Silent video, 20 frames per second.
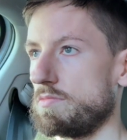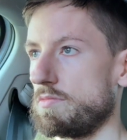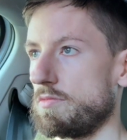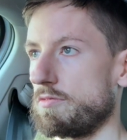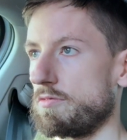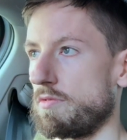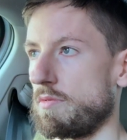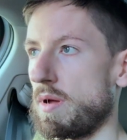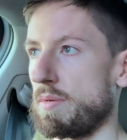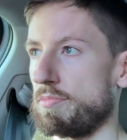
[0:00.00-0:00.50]

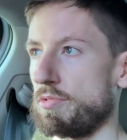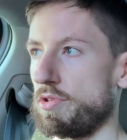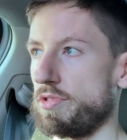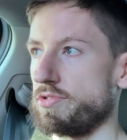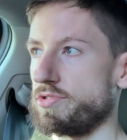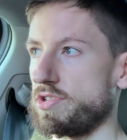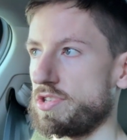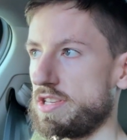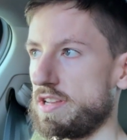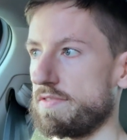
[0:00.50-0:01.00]
Remember,
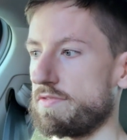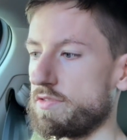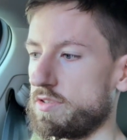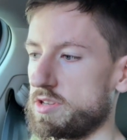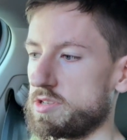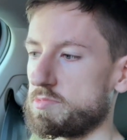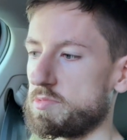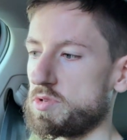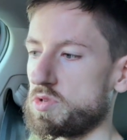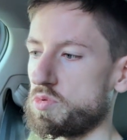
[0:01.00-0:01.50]
there's a
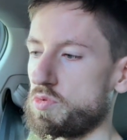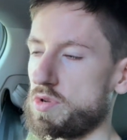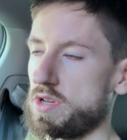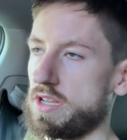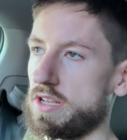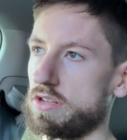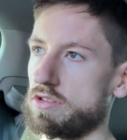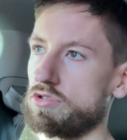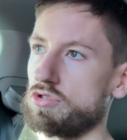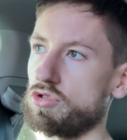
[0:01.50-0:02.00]
difference
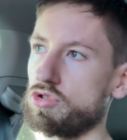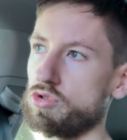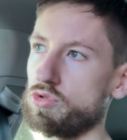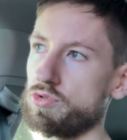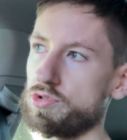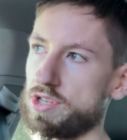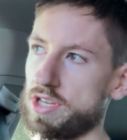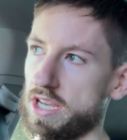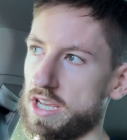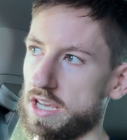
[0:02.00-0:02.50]
between
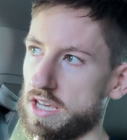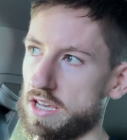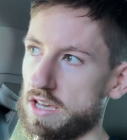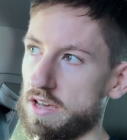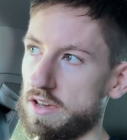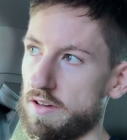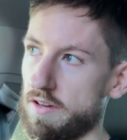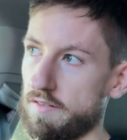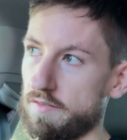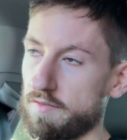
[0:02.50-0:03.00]

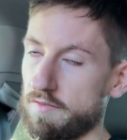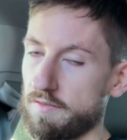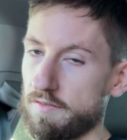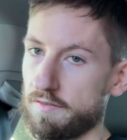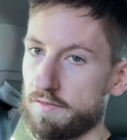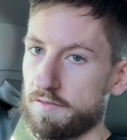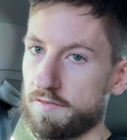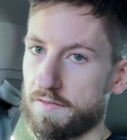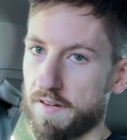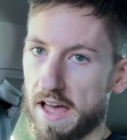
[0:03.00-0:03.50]
losing
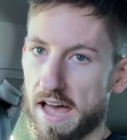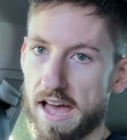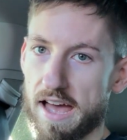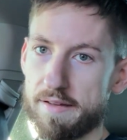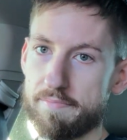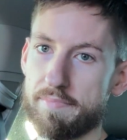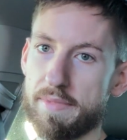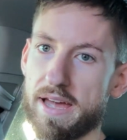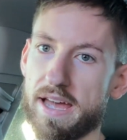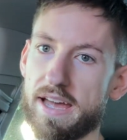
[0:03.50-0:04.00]

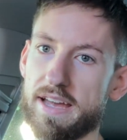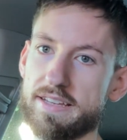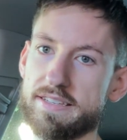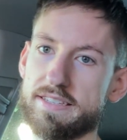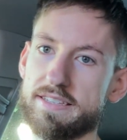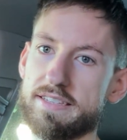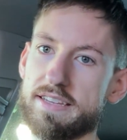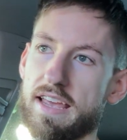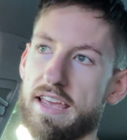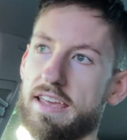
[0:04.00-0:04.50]
fat
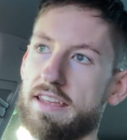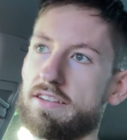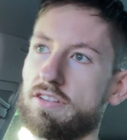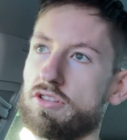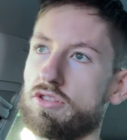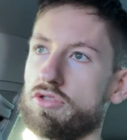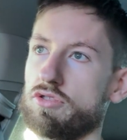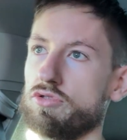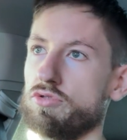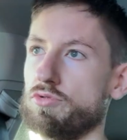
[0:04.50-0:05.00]
mass
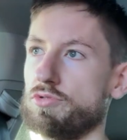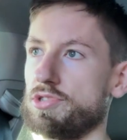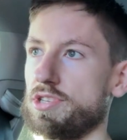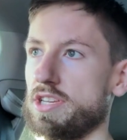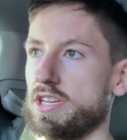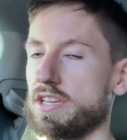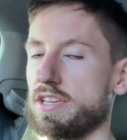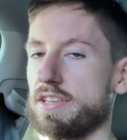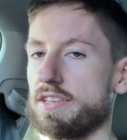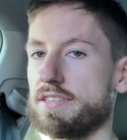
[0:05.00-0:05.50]
and
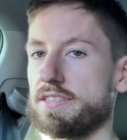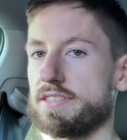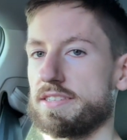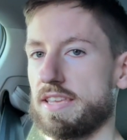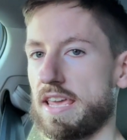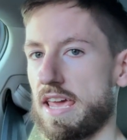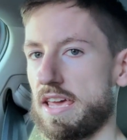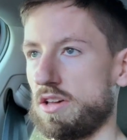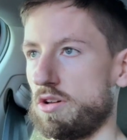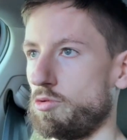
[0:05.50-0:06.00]
losing
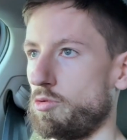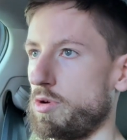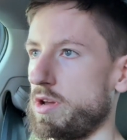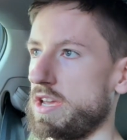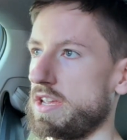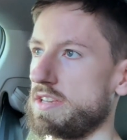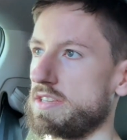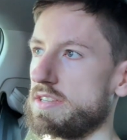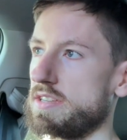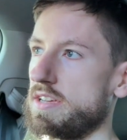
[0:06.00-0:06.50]
scale
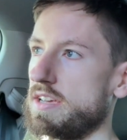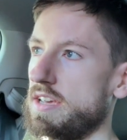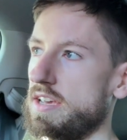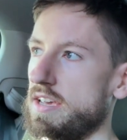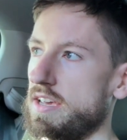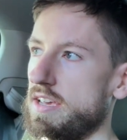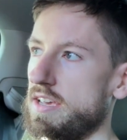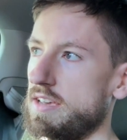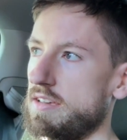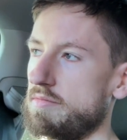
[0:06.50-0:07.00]
weight,
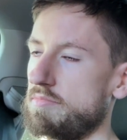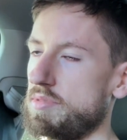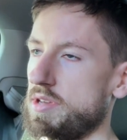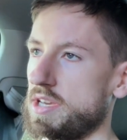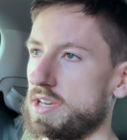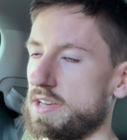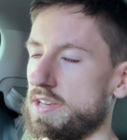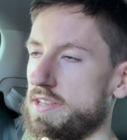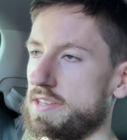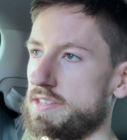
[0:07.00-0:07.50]

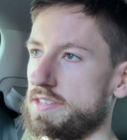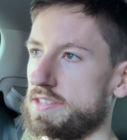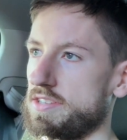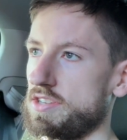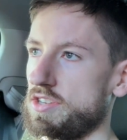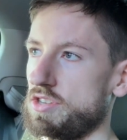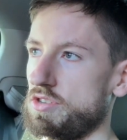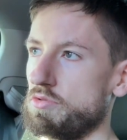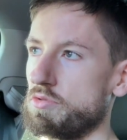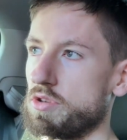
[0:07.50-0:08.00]
because
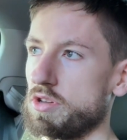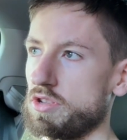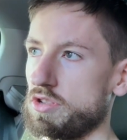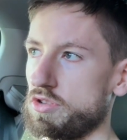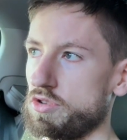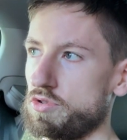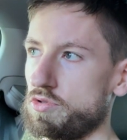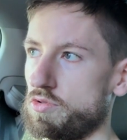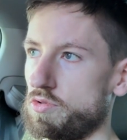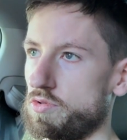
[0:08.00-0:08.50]
you
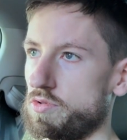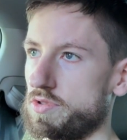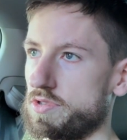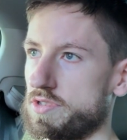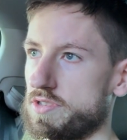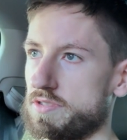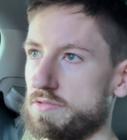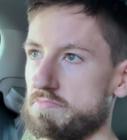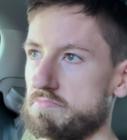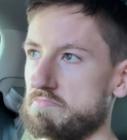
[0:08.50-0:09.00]
can
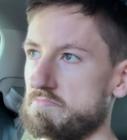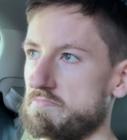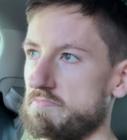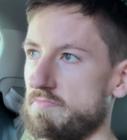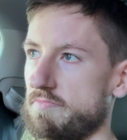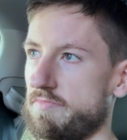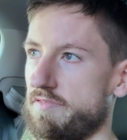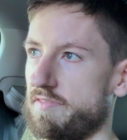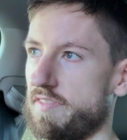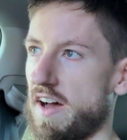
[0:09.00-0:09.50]
lose
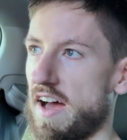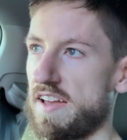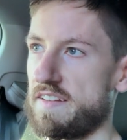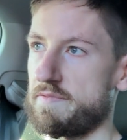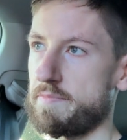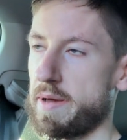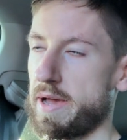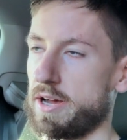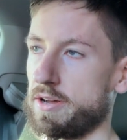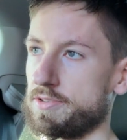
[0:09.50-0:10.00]

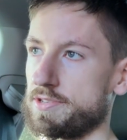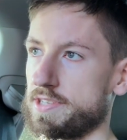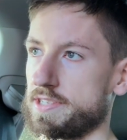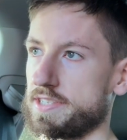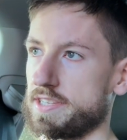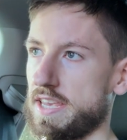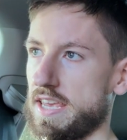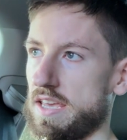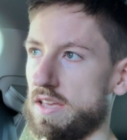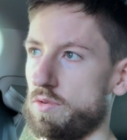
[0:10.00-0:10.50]
5 pounds of
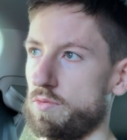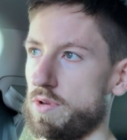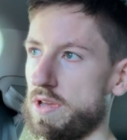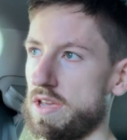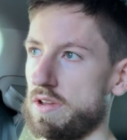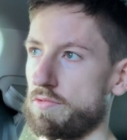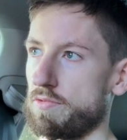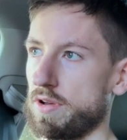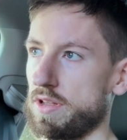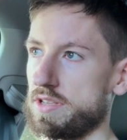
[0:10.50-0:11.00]
scale
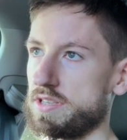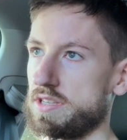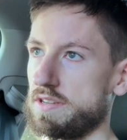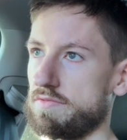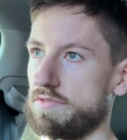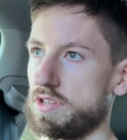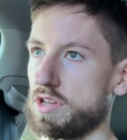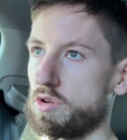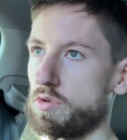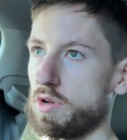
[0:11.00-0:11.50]
weight
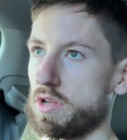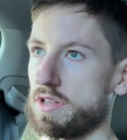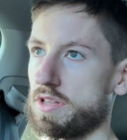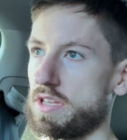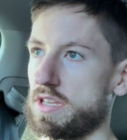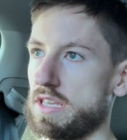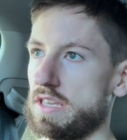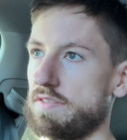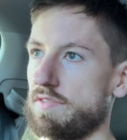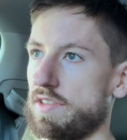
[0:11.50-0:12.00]
relatively
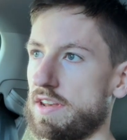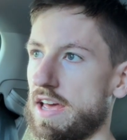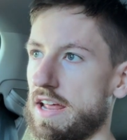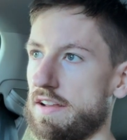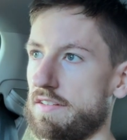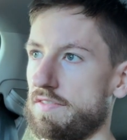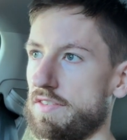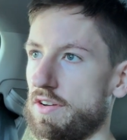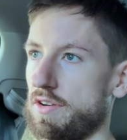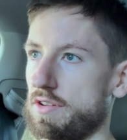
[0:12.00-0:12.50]
quickly, even at
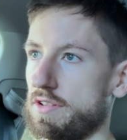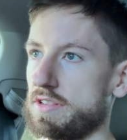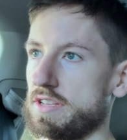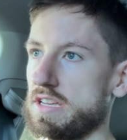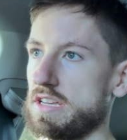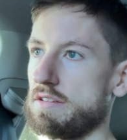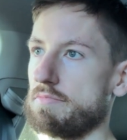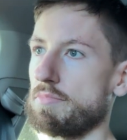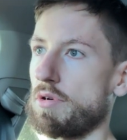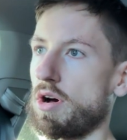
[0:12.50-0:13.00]
a very
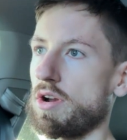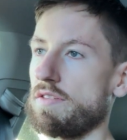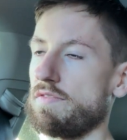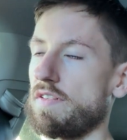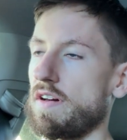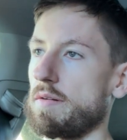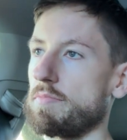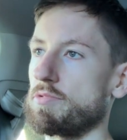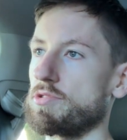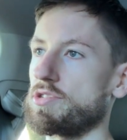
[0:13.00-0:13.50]
lean body
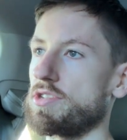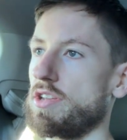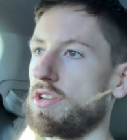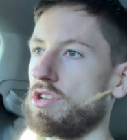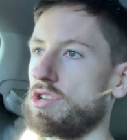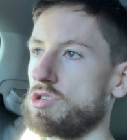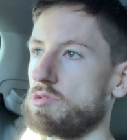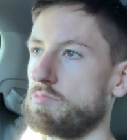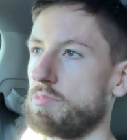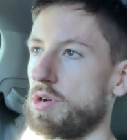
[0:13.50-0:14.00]
fat
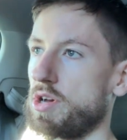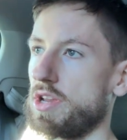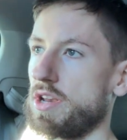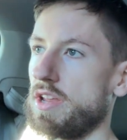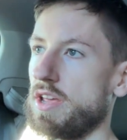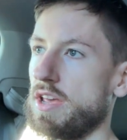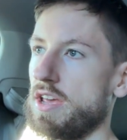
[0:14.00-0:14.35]
percentage, but